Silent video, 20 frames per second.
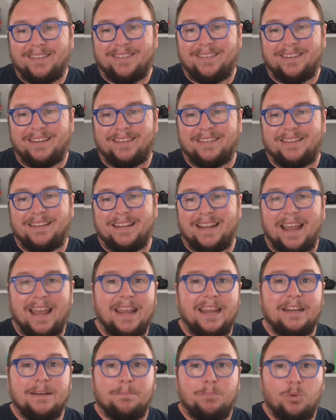
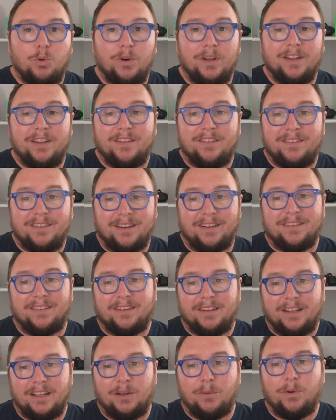
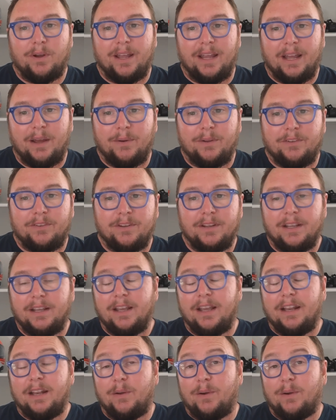68.6 kilowatt hours.